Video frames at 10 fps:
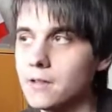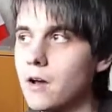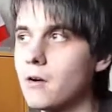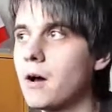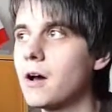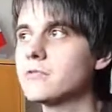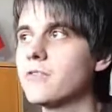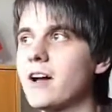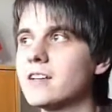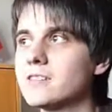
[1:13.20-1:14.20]
Now, as
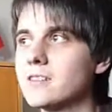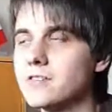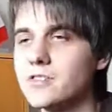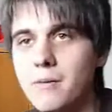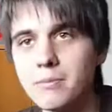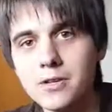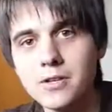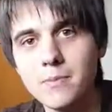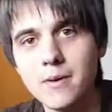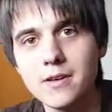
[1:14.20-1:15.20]
far as
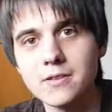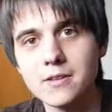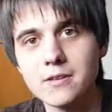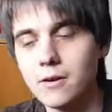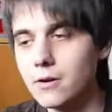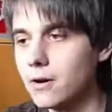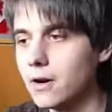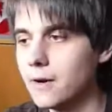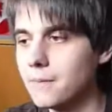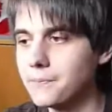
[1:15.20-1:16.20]
Japanese beers
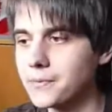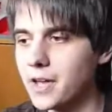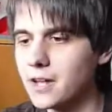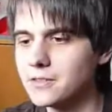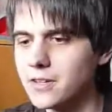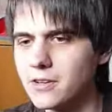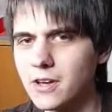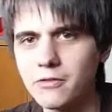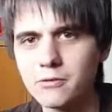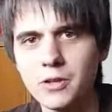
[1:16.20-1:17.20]
go, Canada, you
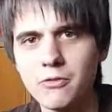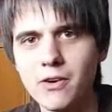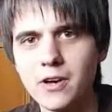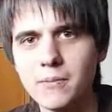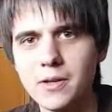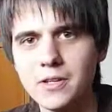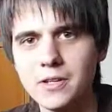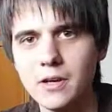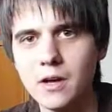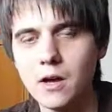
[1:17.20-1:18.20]
can't really find
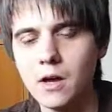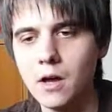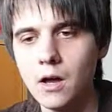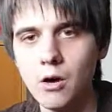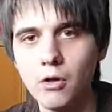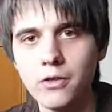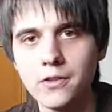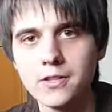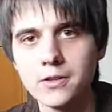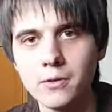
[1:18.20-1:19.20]
many
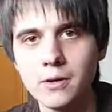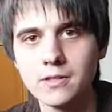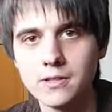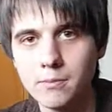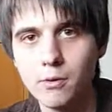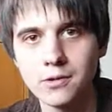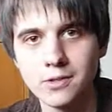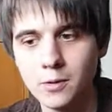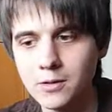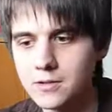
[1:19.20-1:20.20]
authentic ones,
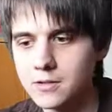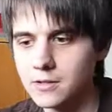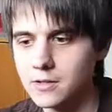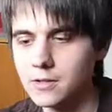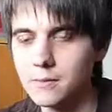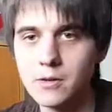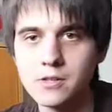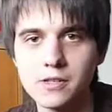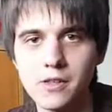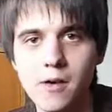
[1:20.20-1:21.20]
imported ones,
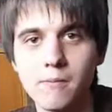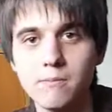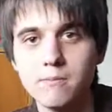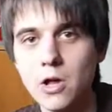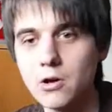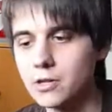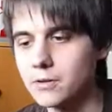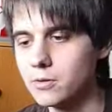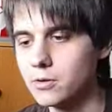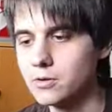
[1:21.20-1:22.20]
mostly
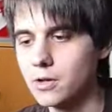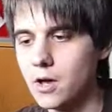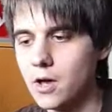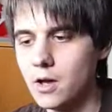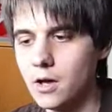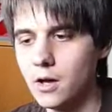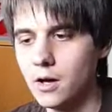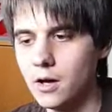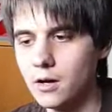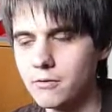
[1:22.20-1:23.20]
locally brewed,
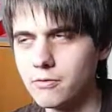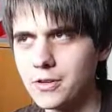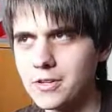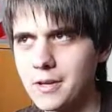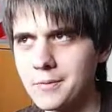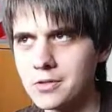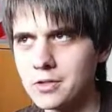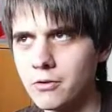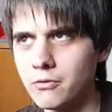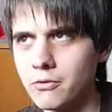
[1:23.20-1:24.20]
for the
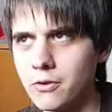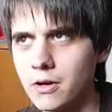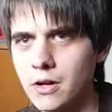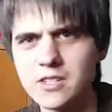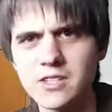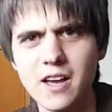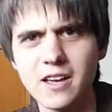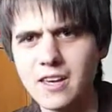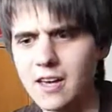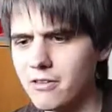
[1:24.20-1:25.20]
exception of
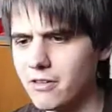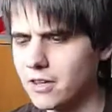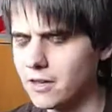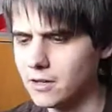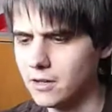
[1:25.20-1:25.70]
Asahi, I think.